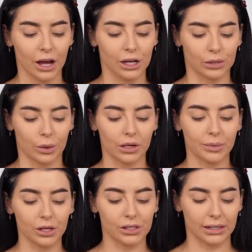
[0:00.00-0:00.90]
So I'm gonna
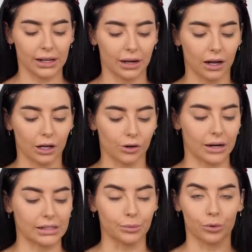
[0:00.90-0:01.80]
be using their color
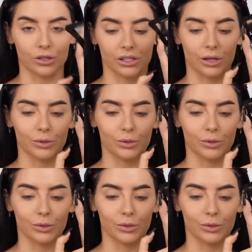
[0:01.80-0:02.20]
correcting bronzer,